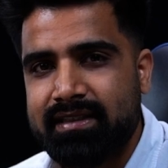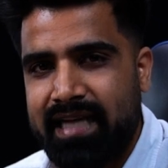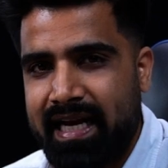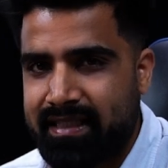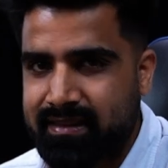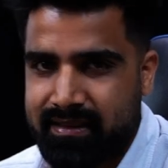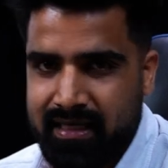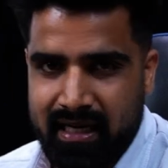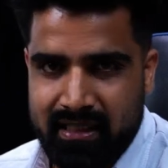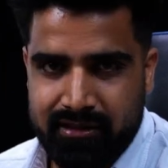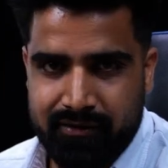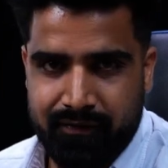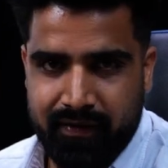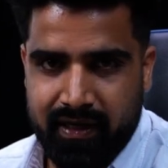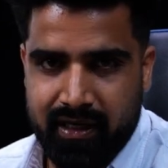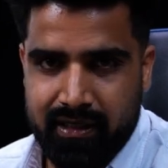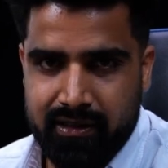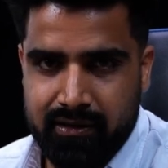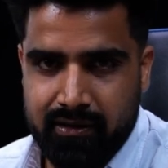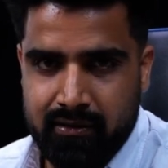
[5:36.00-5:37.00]
text
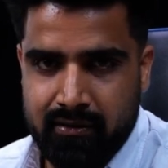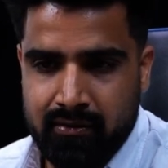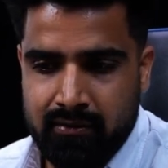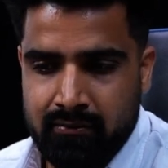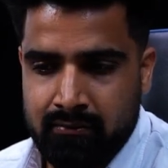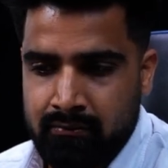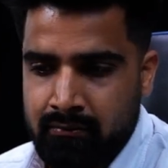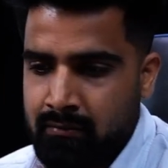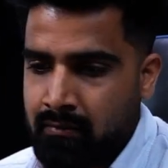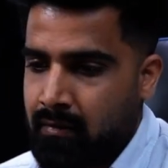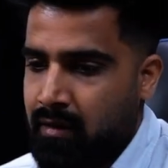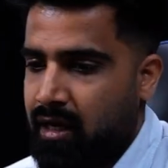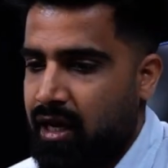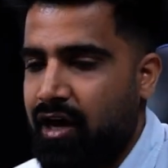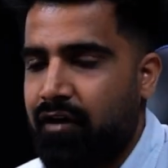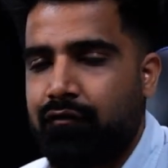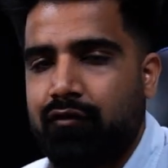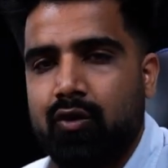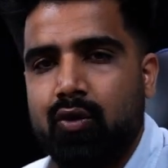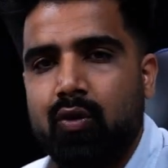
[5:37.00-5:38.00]
classification.
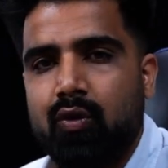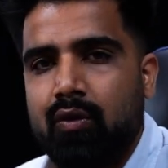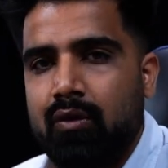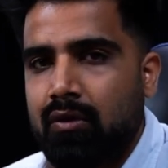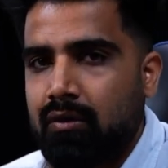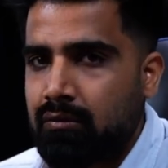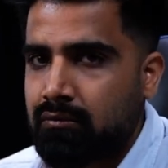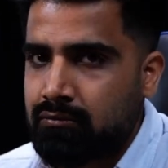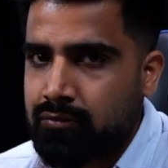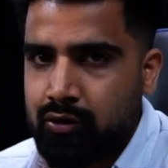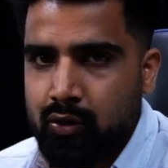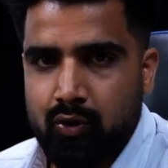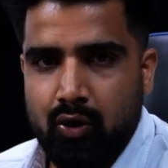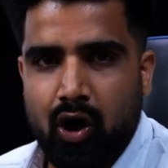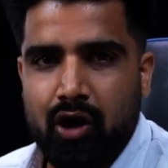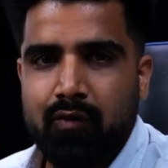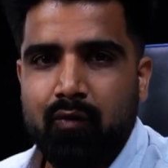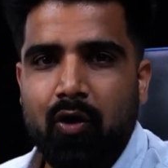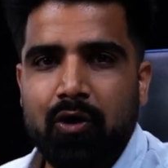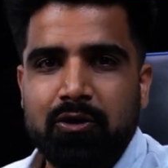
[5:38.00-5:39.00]
If you do
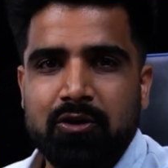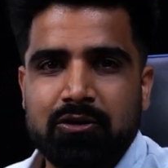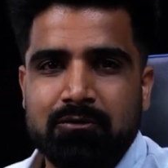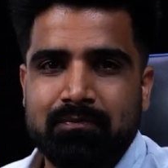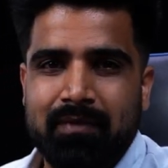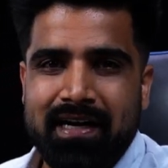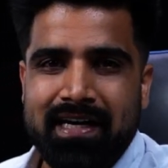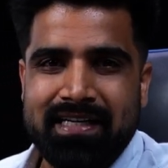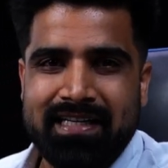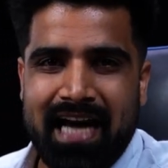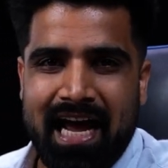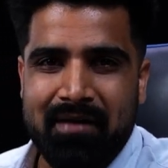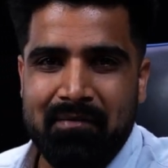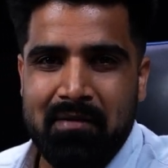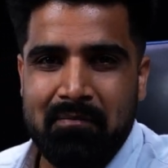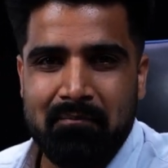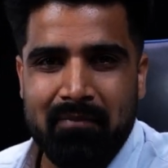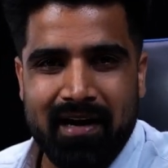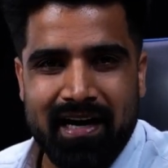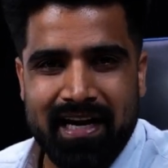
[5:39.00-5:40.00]
not want to spend time
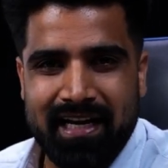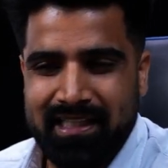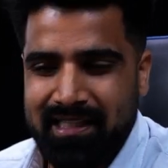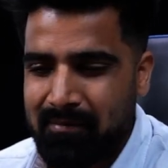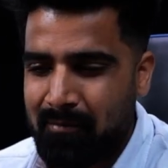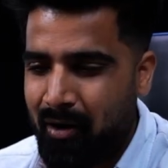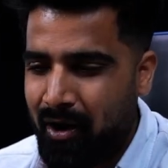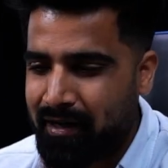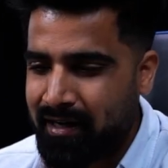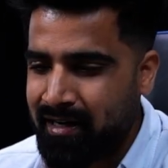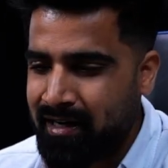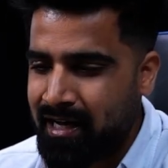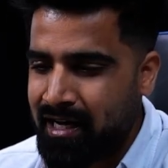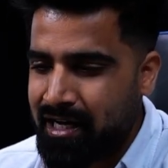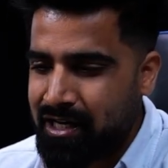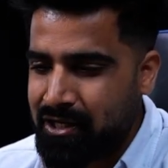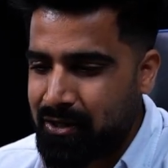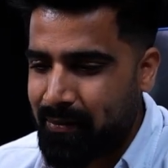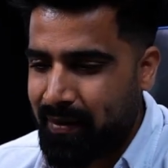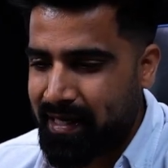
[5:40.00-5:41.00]
in building the model,
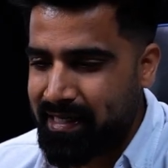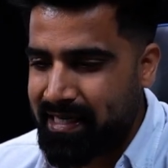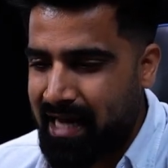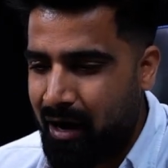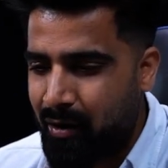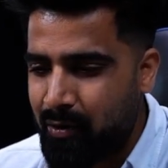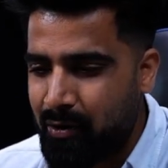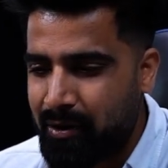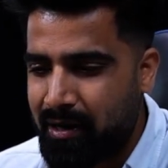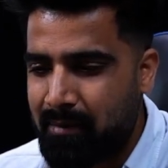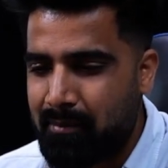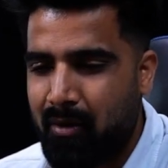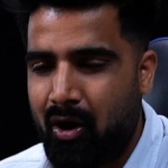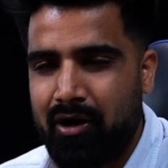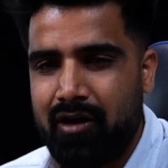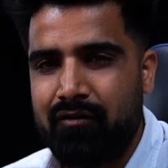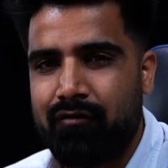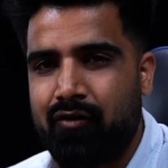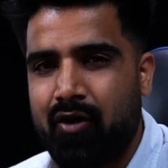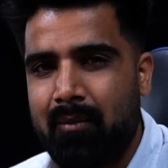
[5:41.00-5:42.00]
you can download a
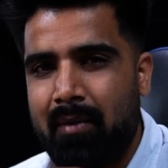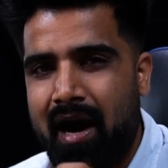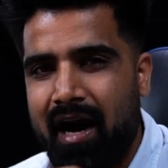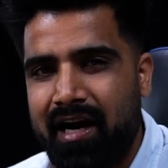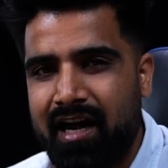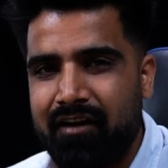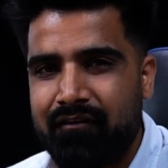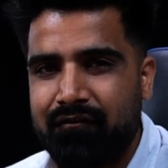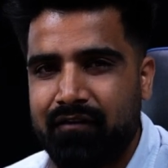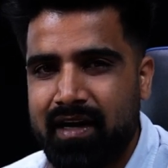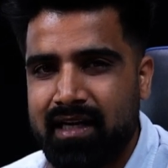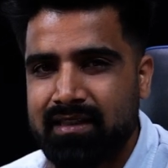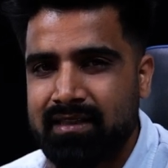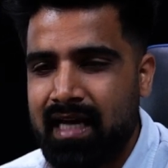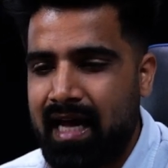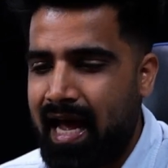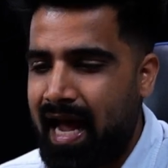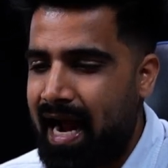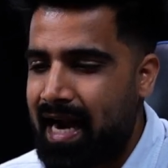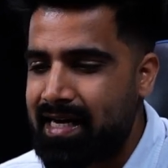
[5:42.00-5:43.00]
model from Hugging Face
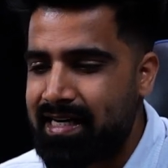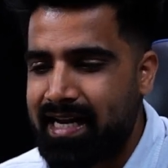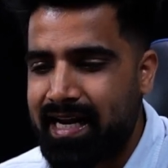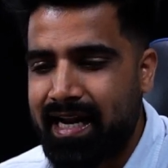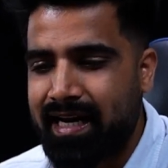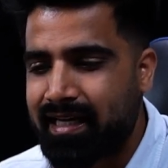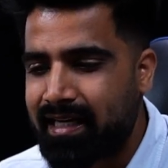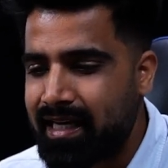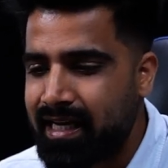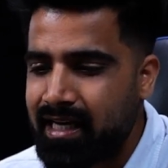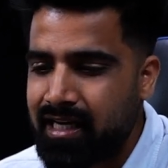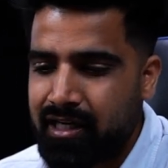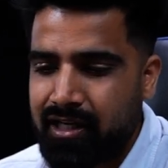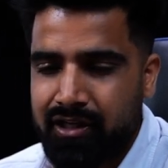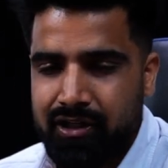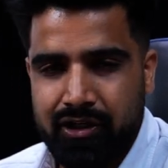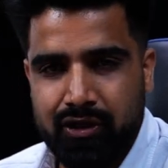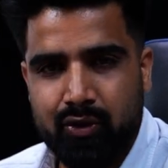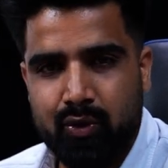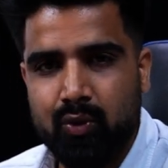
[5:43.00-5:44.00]
and directly
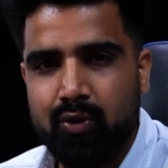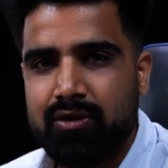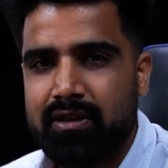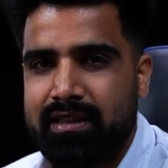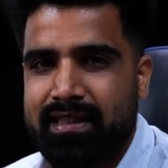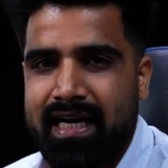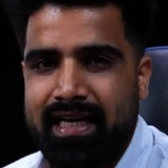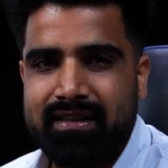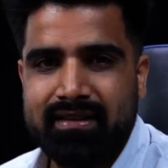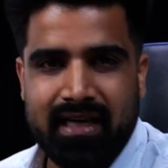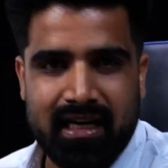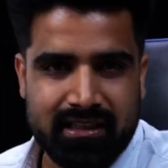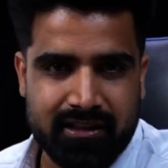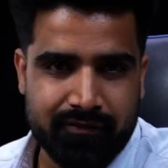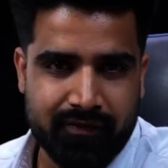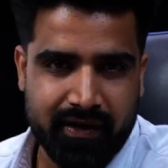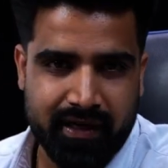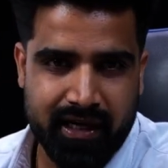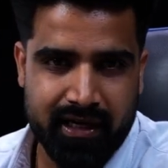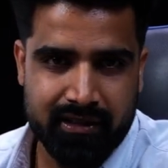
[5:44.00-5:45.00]
do the text
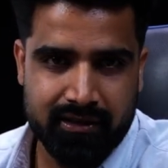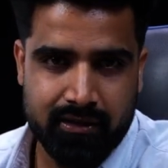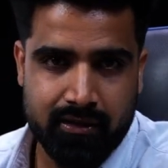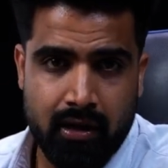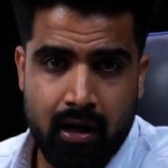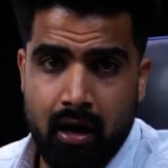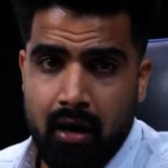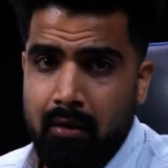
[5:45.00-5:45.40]
classification.